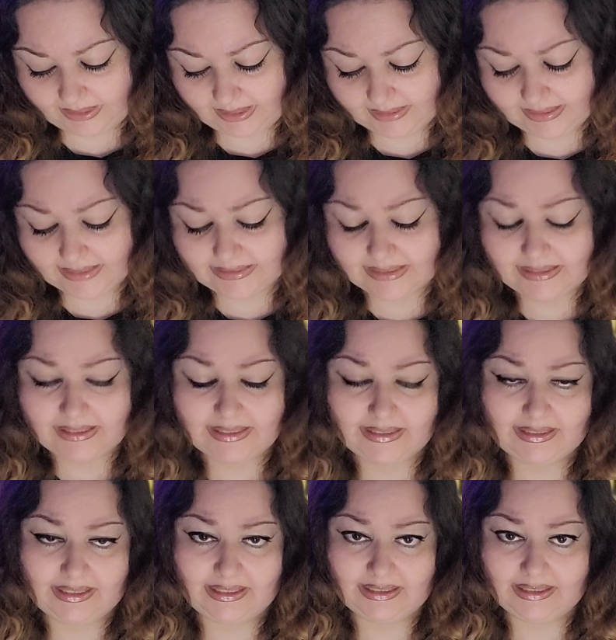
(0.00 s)
And they did it
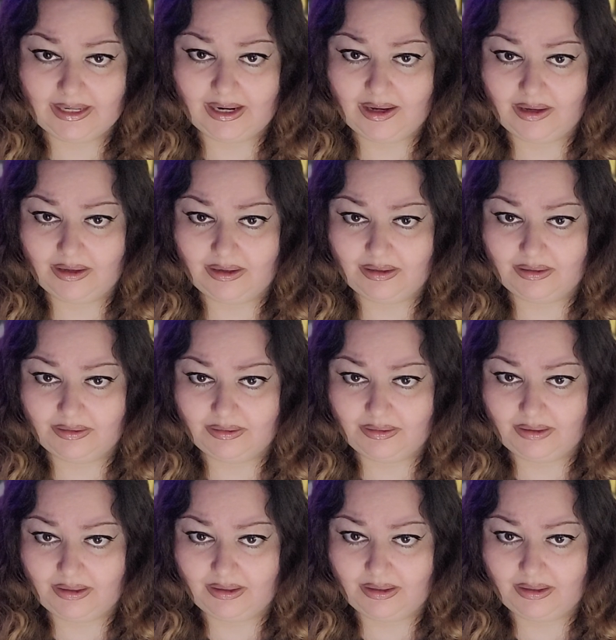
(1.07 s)
in, uh,